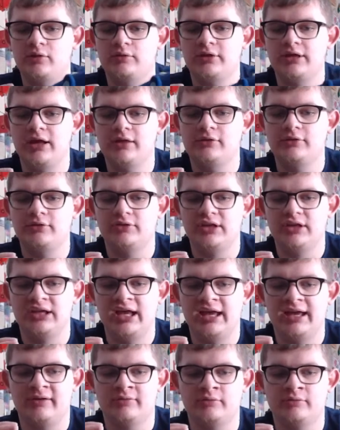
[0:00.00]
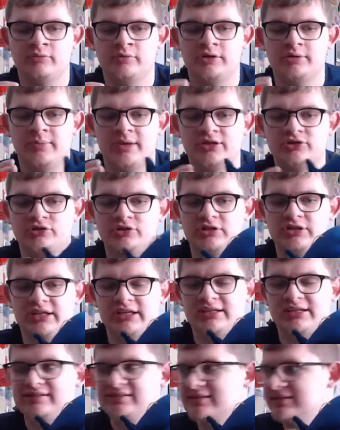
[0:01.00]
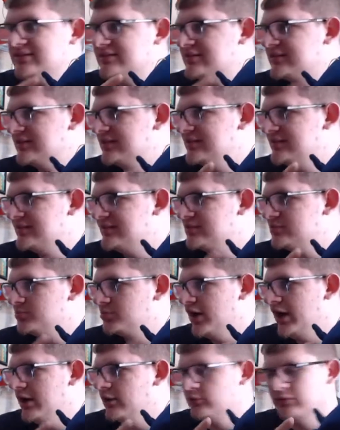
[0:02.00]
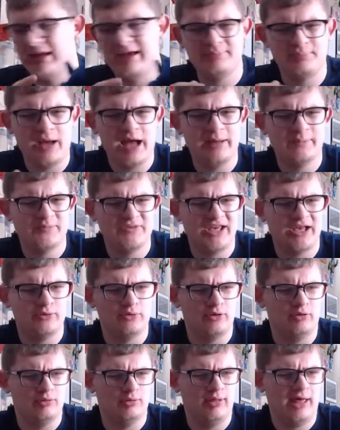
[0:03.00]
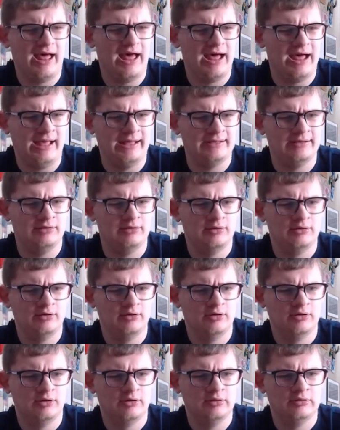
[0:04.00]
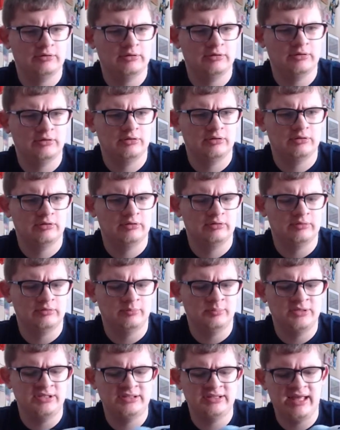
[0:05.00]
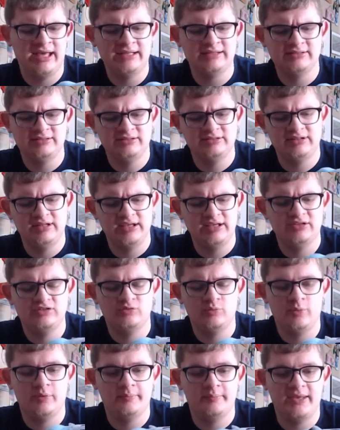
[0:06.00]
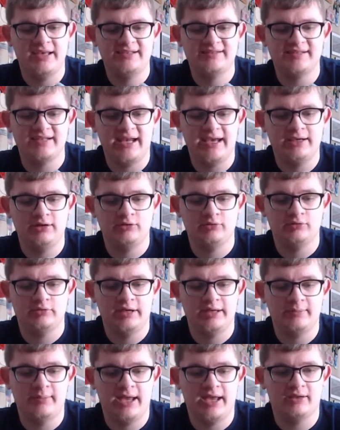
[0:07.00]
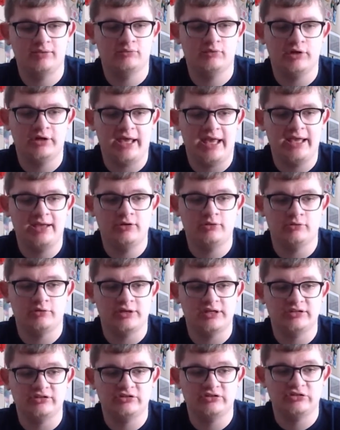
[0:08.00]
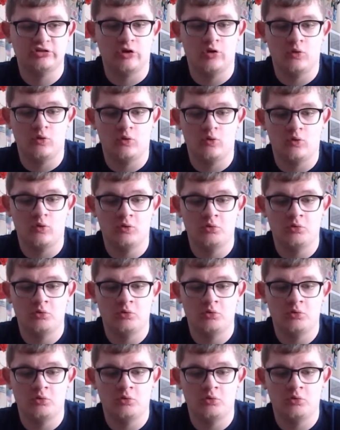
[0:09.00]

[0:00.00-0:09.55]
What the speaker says: other thing I haven't really mentioned is his brow. That pops out a lot. I mean, that is what makes him look angry, so